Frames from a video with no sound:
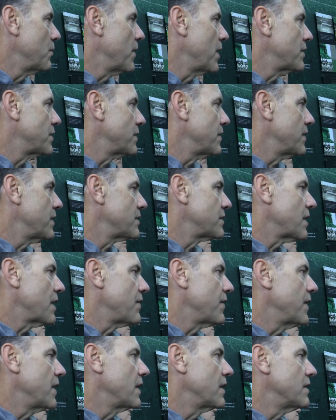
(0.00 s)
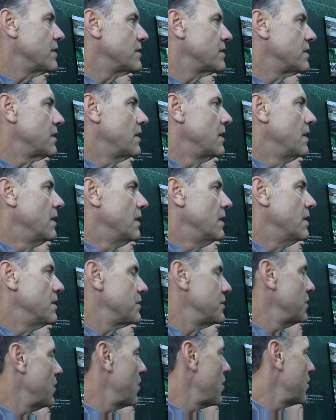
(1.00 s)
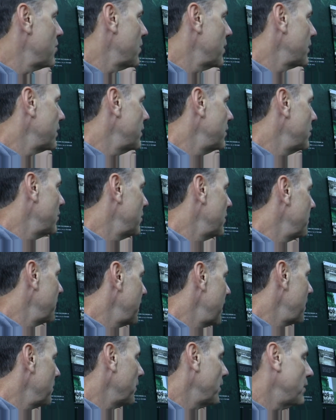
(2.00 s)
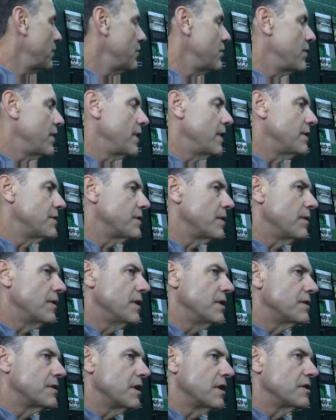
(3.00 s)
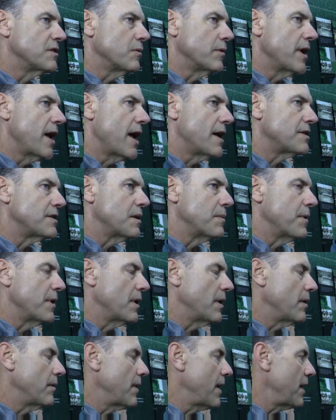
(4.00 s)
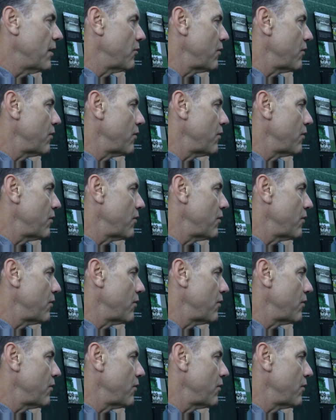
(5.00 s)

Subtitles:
much of this, I think, is knowing what to do and being able to do these things that we ask them at a